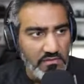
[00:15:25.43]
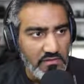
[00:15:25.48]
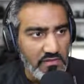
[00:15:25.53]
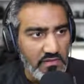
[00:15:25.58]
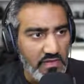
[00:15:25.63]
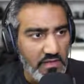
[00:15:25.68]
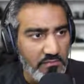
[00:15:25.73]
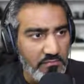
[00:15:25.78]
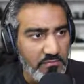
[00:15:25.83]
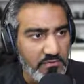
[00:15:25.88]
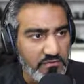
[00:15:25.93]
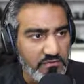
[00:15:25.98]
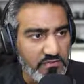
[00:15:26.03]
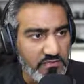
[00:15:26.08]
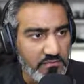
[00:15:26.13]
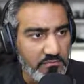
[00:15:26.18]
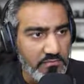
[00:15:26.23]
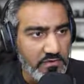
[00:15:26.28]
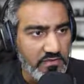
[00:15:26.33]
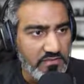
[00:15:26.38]
I'm
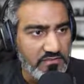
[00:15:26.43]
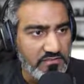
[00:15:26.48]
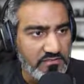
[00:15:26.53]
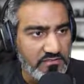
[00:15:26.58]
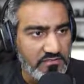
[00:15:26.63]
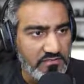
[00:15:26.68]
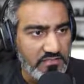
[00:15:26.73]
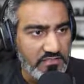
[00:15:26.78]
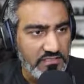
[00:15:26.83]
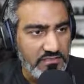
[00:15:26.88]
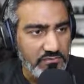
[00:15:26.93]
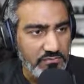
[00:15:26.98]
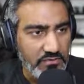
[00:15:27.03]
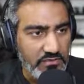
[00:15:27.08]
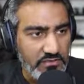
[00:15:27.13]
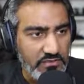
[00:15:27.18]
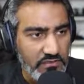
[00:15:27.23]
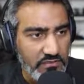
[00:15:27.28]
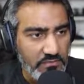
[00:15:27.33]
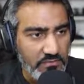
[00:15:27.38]
missing my scene
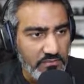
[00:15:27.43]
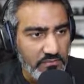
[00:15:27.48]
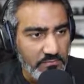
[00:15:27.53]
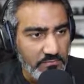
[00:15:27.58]
window.